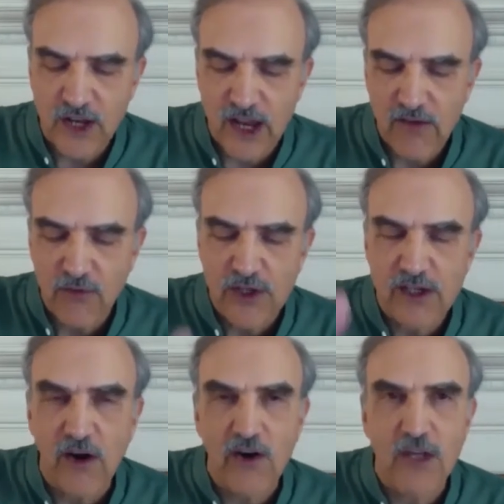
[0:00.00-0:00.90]

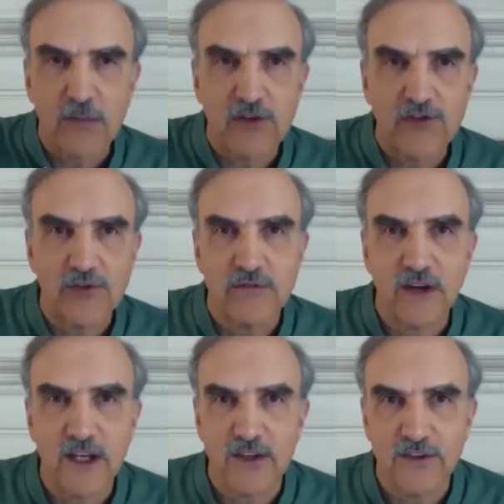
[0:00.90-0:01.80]
every argument you're
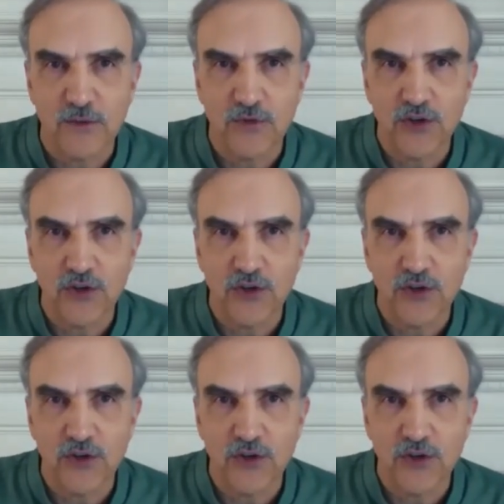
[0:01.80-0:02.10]
invited to.